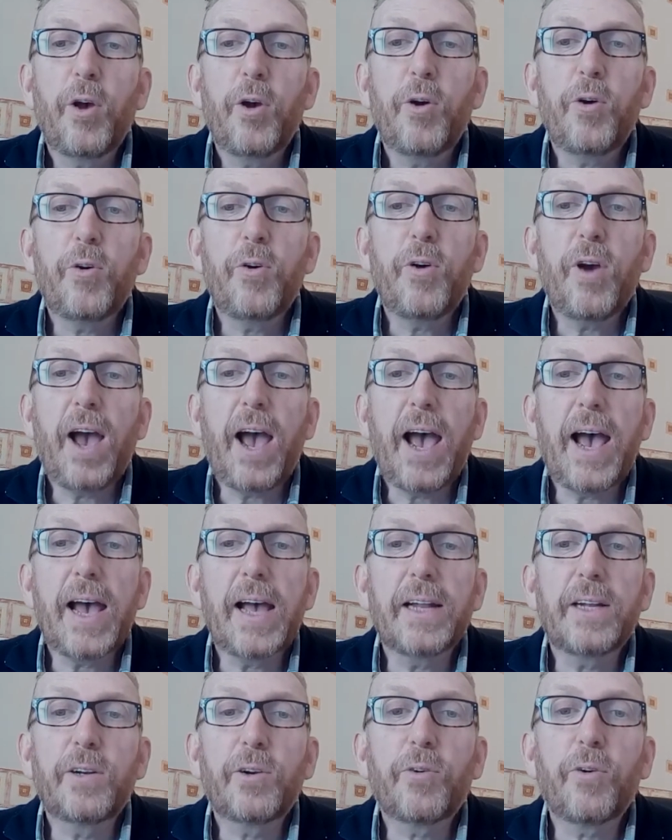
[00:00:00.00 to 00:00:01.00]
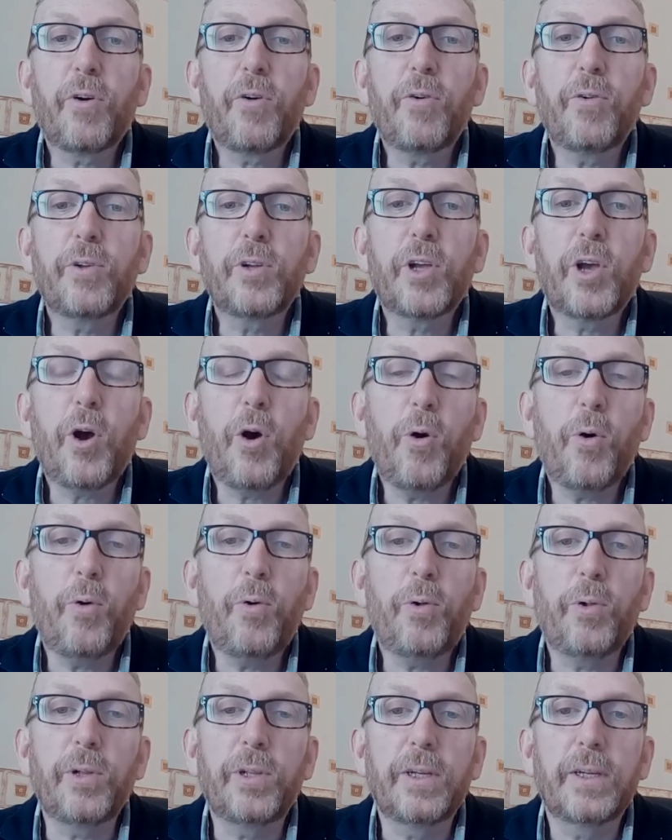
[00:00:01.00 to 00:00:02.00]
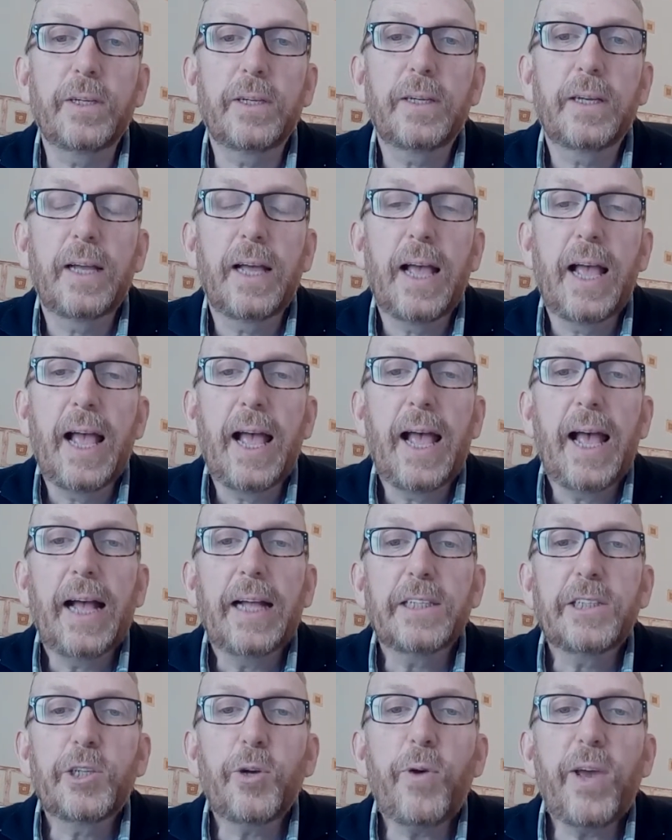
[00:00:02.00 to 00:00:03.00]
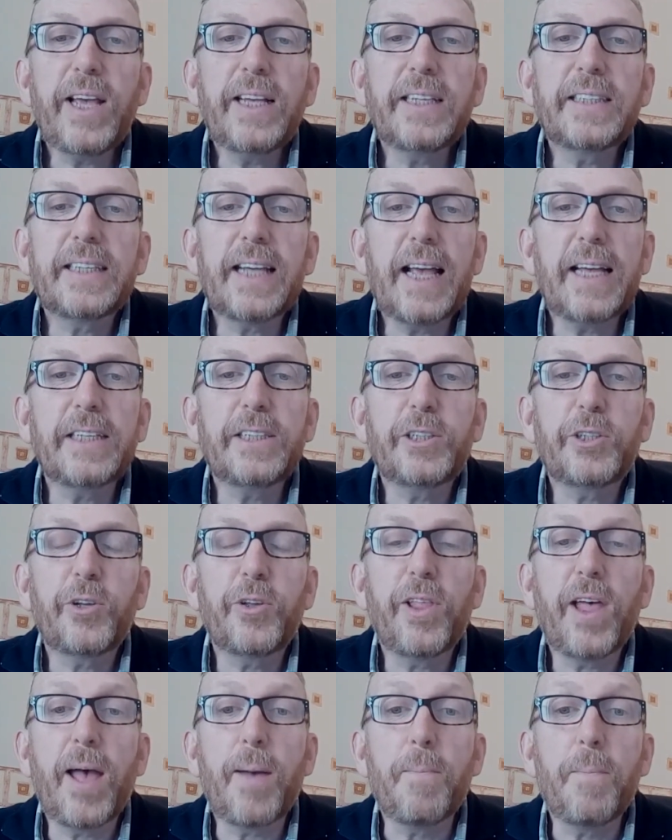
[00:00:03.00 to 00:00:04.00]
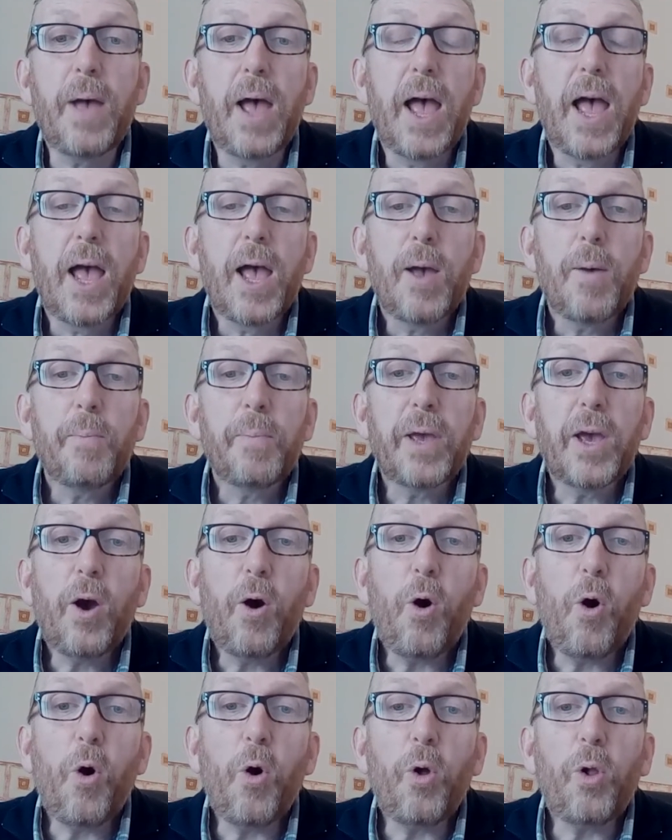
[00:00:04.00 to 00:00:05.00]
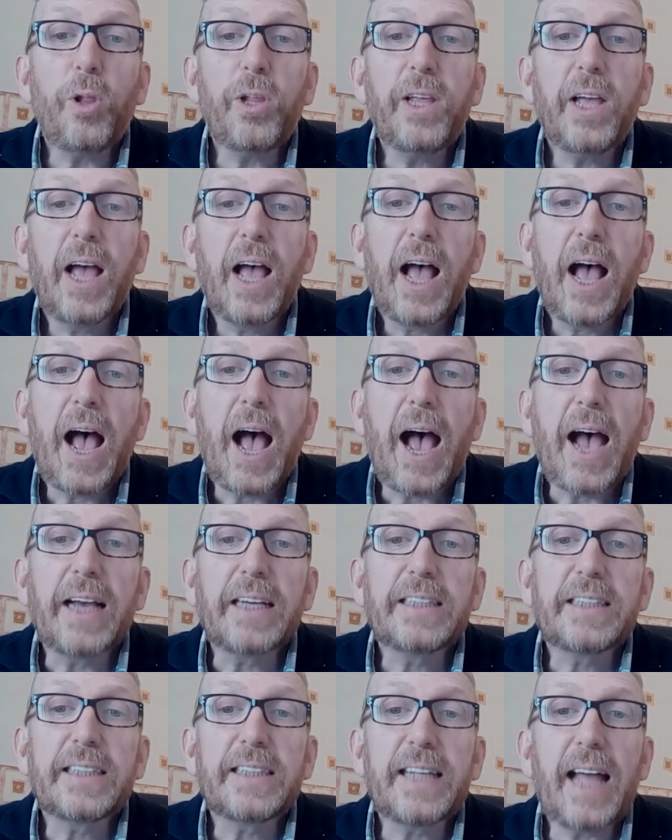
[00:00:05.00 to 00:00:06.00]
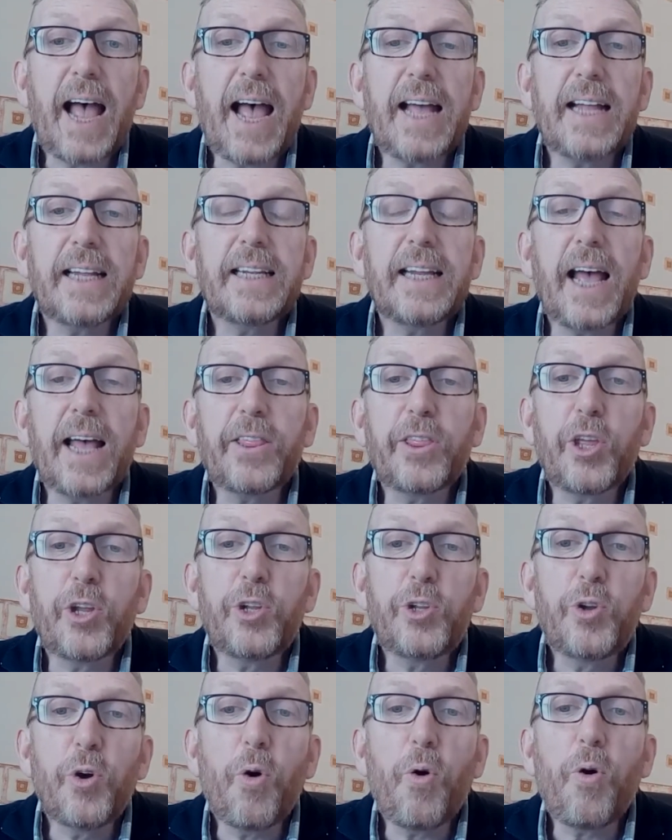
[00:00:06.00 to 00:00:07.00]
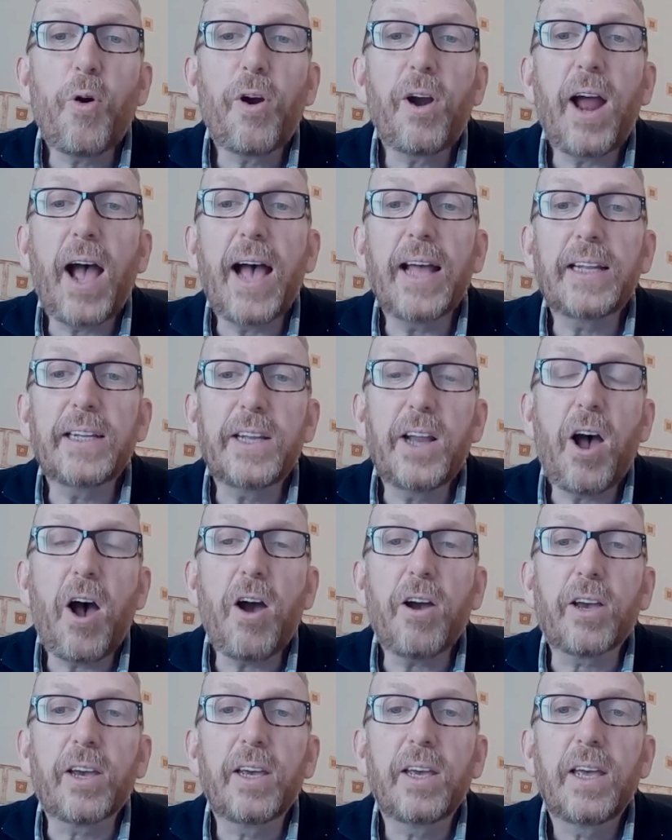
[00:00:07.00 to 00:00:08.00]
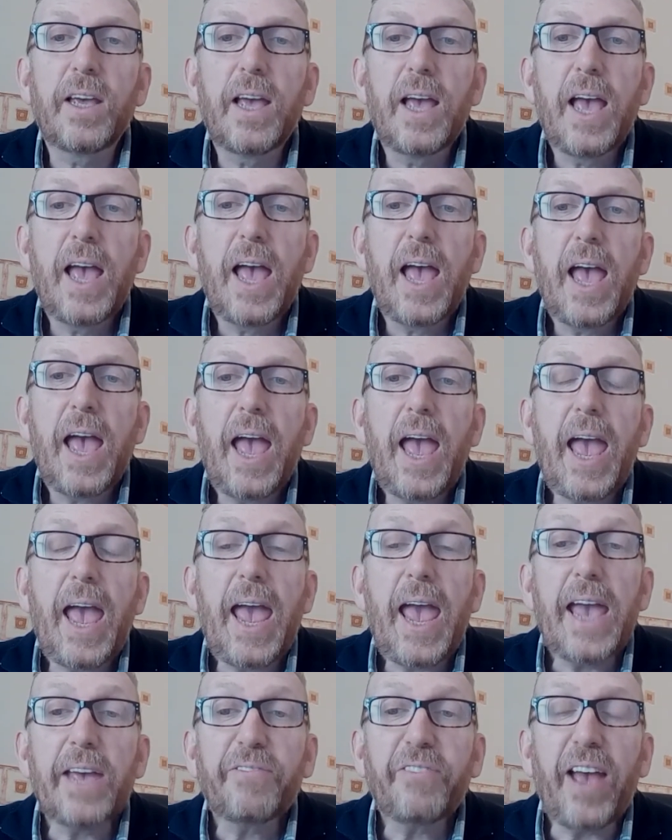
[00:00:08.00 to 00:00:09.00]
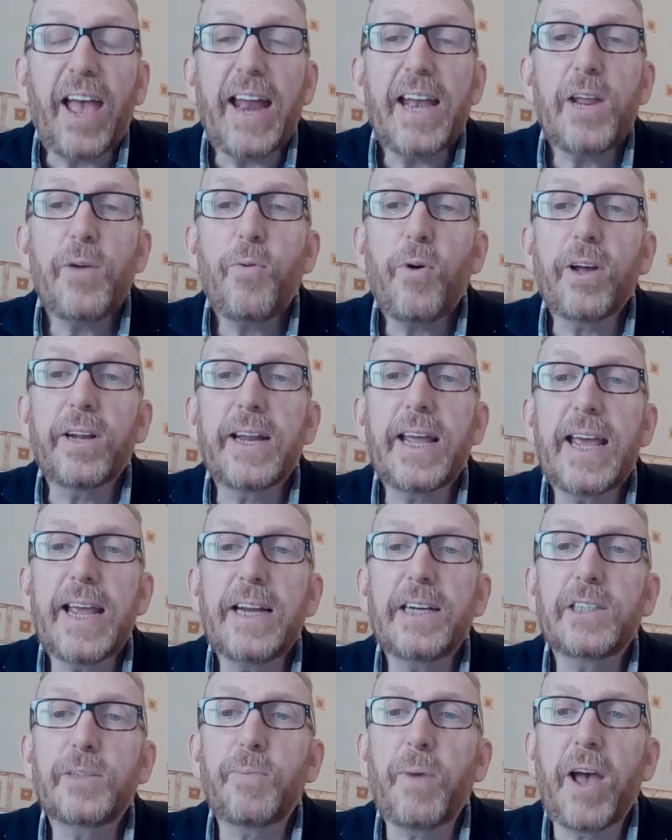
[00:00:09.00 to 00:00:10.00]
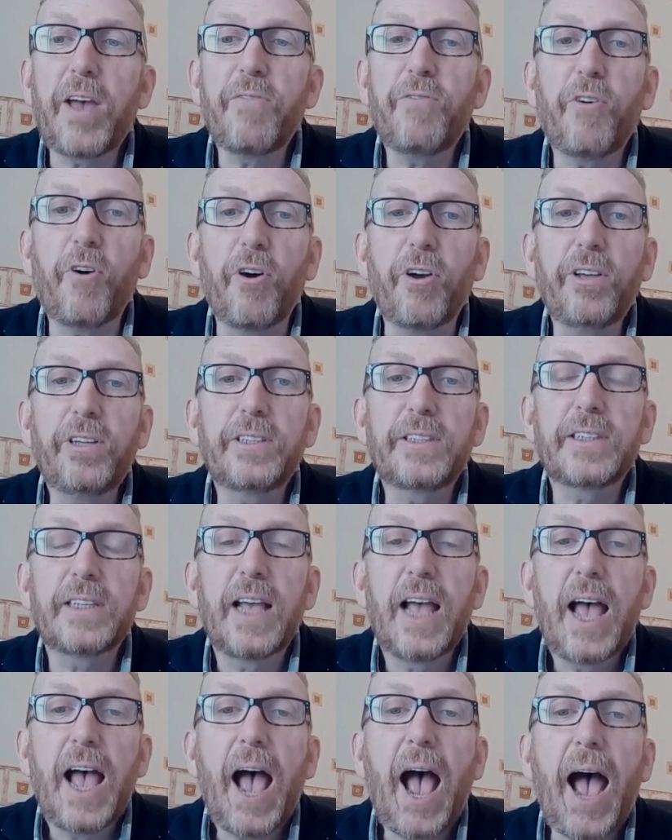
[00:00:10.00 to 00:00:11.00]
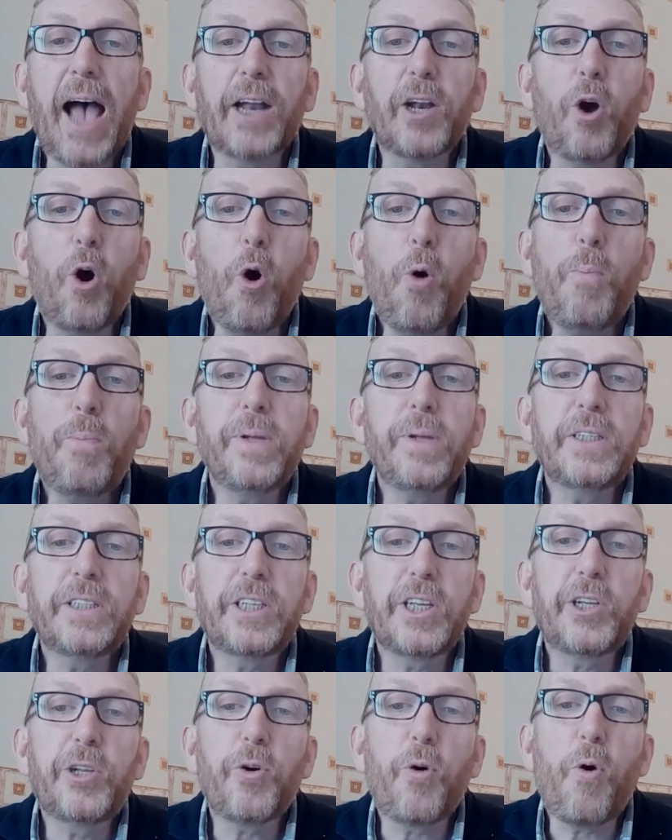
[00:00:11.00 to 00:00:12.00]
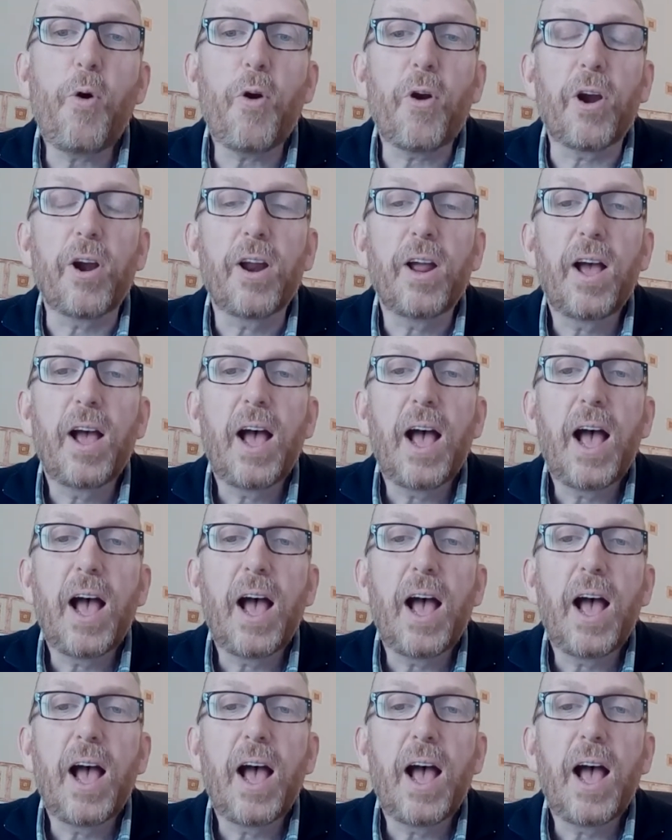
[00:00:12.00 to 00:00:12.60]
who had grown cold. And so he says to them, "Behold, I stand at the door and knock. If anyone hears my voice and opens the door,